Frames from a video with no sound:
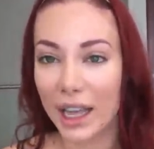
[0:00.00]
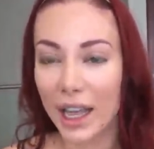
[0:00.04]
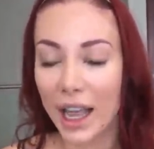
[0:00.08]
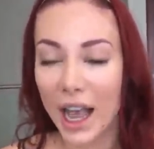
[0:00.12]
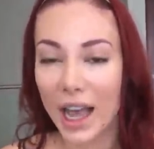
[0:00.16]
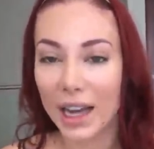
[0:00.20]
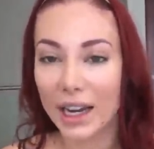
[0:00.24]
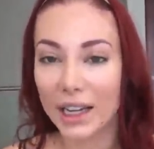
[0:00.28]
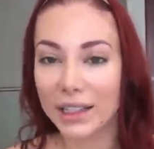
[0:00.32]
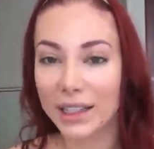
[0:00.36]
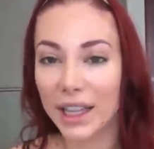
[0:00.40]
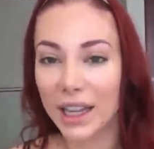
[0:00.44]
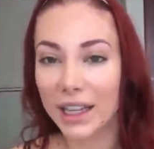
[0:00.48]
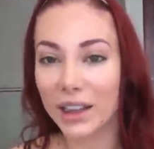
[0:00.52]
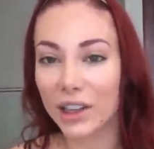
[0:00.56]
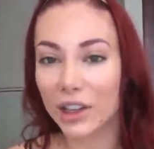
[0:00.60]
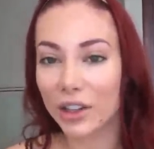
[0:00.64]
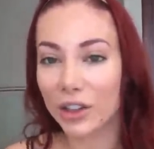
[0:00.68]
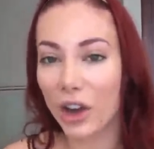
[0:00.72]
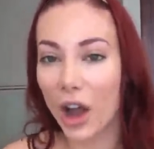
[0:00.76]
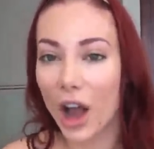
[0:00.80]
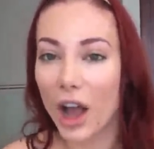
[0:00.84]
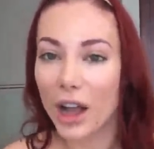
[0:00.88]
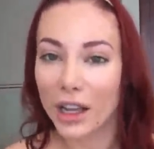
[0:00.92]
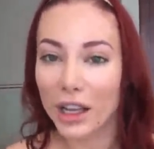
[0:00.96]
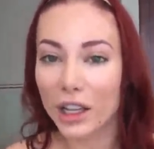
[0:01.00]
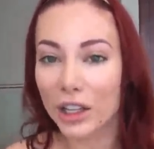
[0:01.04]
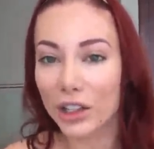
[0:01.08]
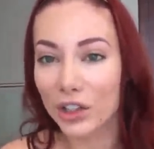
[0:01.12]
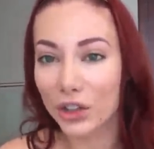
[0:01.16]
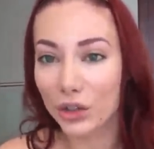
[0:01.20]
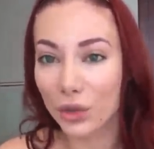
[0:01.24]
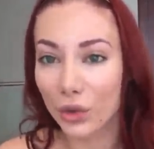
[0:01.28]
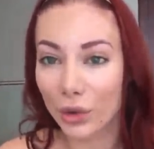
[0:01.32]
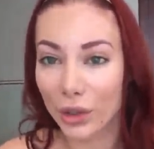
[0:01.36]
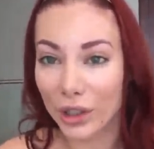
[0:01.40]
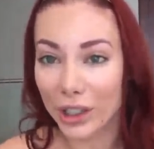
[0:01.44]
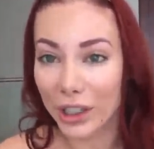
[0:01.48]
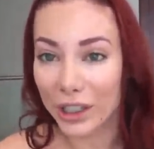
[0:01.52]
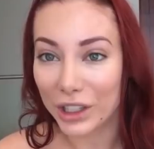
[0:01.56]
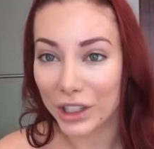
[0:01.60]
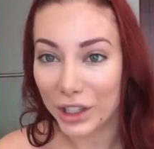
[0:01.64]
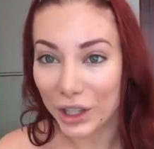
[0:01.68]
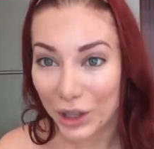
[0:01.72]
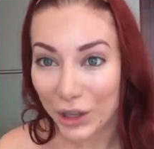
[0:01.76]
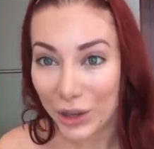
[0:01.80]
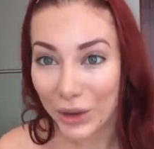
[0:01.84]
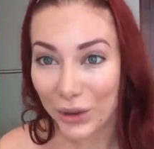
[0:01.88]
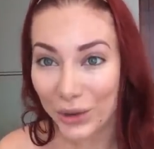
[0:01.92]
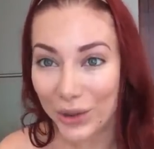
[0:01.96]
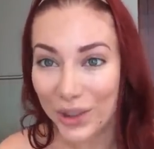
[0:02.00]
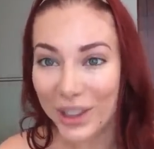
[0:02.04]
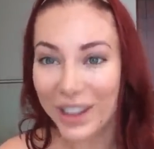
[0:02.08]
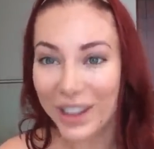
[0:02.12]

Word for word: And it's like they're not controlling you.